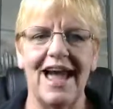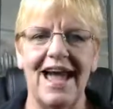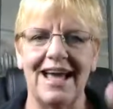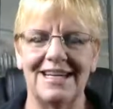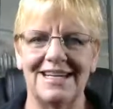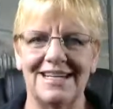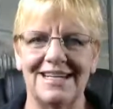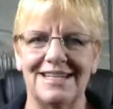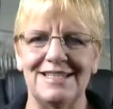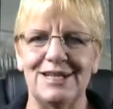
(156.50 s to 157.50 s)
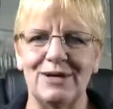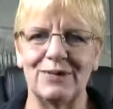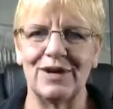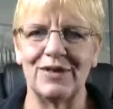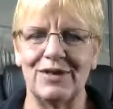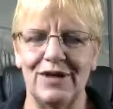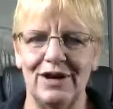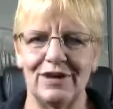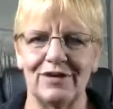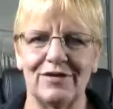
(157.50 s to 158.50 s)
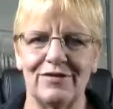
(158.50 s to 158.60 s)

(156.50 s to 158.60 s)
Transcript: and deal with their